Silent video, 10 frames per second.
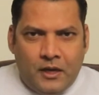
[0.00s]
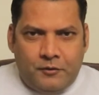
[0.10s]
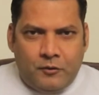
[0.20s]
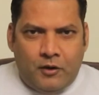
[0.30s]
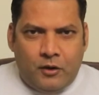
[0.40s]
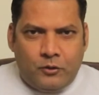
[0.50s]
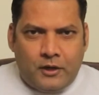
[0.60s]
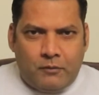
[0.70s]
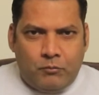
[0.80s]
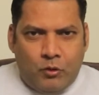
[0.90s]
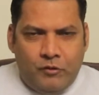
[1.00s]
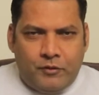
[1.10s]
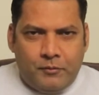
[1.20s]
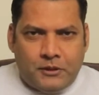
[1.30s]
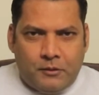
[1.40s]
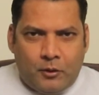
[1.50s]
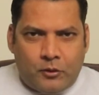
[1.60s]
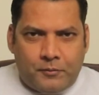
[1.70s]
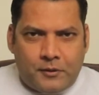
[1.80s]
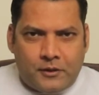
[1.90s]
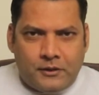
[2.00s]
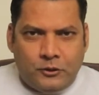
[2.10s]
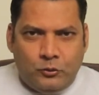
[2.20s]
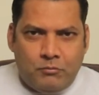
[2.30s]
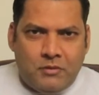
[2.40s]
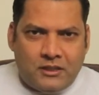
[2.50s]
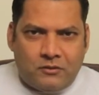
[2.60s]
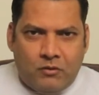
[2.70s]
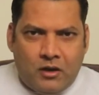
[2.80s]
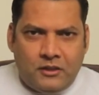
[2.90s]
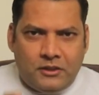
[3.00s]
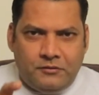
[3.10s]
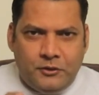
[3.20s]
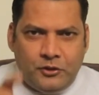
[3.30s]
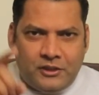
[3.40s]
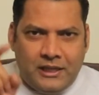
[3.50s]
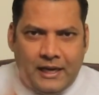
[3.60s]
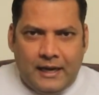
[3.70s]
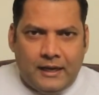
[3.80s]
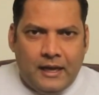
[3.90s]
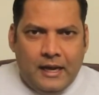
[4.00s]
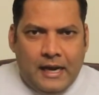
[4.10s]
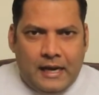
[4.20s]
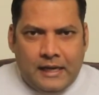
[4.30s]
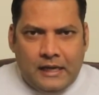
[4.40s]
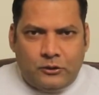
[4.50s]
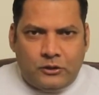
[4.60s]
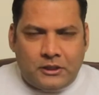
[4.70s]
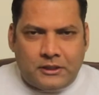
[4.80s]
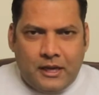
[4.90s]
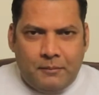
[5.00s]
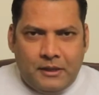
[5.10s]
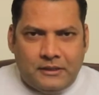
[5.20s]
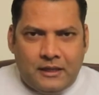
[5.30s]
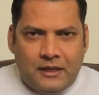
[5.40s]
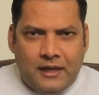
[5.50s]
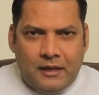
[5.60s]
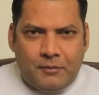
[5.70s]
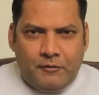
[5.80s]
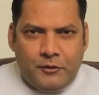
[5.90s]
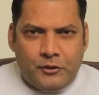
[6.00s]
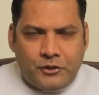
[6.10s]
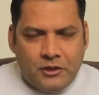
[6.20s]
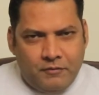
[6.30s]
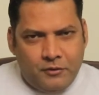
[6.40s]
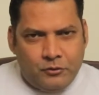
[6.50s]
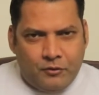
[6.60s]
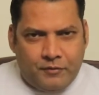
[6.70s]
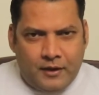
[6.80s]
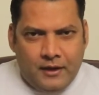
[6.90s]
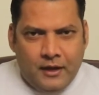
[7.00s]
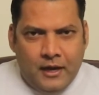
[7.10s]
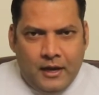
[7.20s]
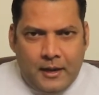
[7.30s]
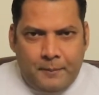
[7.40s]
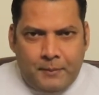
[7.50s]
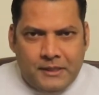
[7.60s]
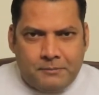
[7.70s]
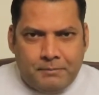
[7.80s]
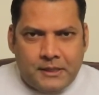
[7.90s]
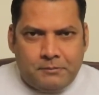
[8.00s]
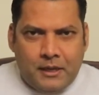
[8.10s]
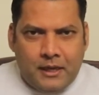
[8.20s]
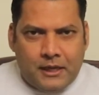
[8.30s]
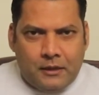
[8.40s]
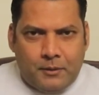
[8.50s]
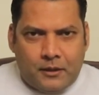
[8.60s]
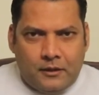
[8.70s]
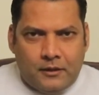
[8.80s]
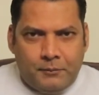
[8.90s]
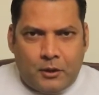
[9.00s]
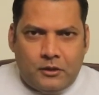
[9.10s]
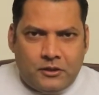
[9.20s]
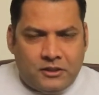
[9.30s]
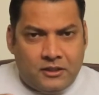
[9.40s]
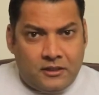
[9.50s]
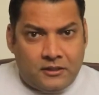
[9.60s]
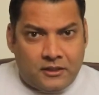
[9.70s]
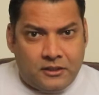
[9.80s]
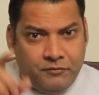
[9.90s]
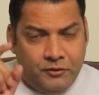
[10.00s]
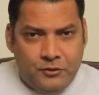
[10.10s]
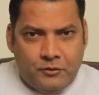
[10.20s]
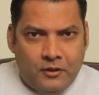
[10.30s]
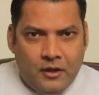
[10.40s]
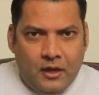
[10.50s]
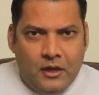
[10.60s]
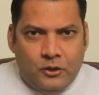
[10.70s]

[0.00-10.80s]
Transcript: If you want to get more information about cryptocurrency, you must watch this video till end. And also subscribe my channel, like my video, share with your friend and must press bell icon button because this is a necessity for you.